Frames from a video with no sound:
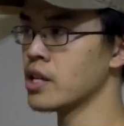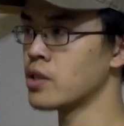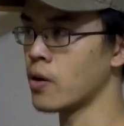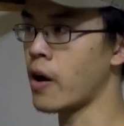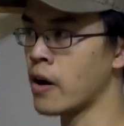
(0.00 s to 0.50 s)

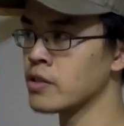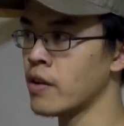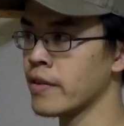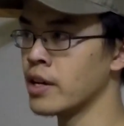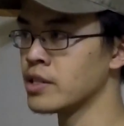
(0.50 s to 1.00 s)
starter
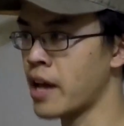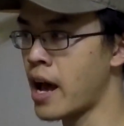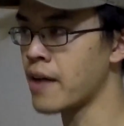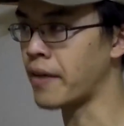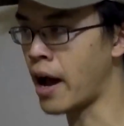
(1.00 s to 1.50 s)
airsoft guns to
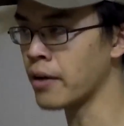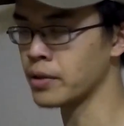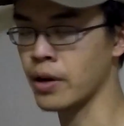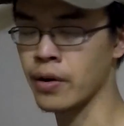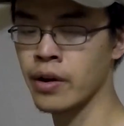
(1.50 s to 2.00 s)
have out
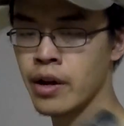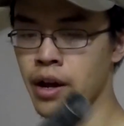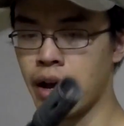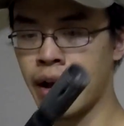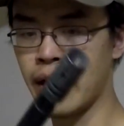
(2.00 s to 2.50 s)
there.
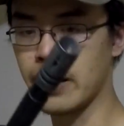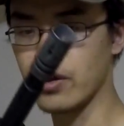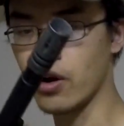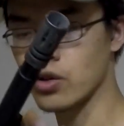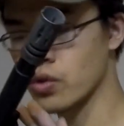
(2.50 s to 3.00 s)

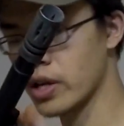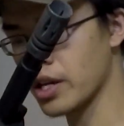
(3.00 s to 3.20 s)
You also get